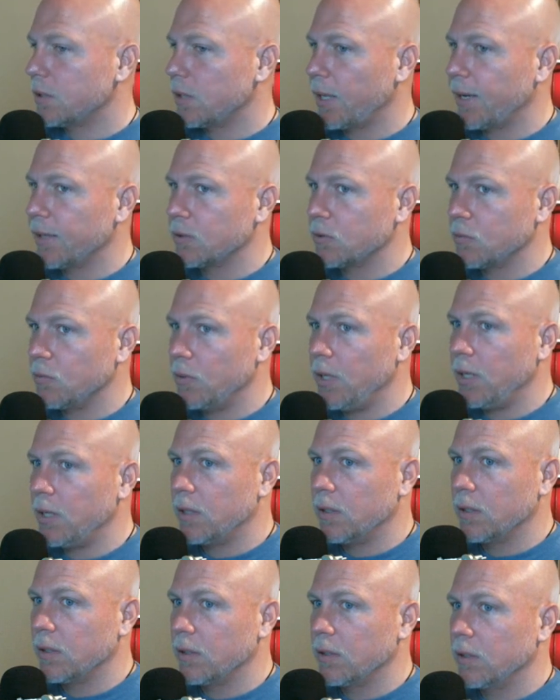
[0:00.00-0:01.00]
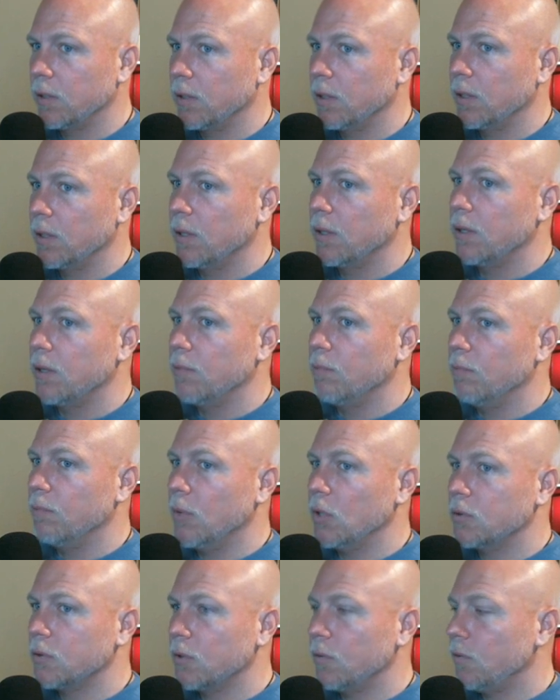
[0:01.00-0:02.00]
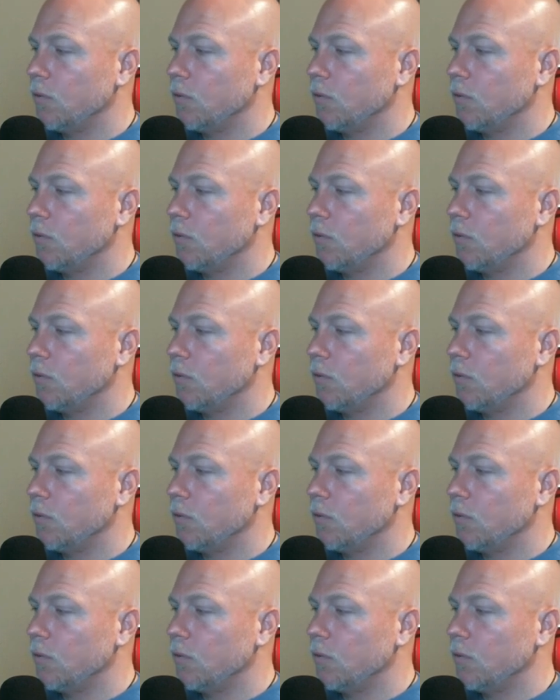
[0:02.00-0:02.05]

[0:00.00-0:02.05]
last week, most of